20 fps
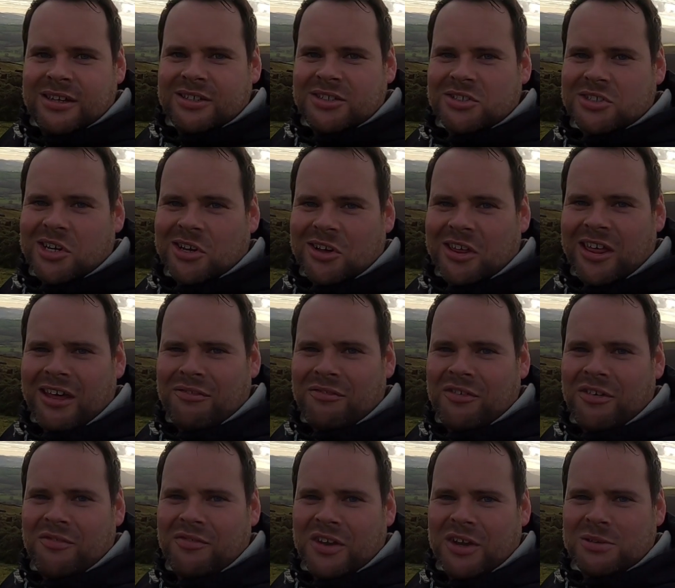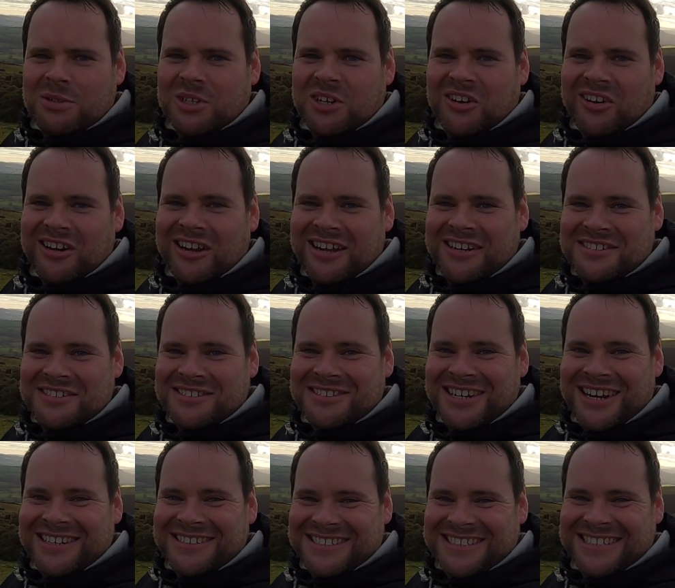Just look at that for a view tonight, ladies and
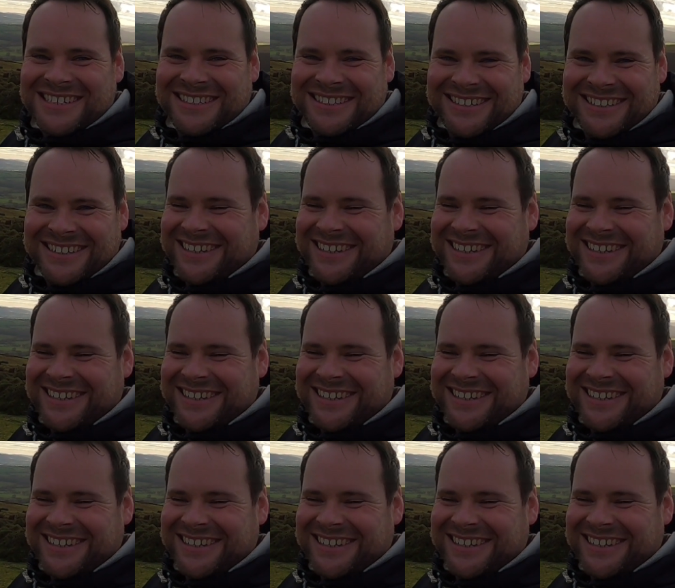gents.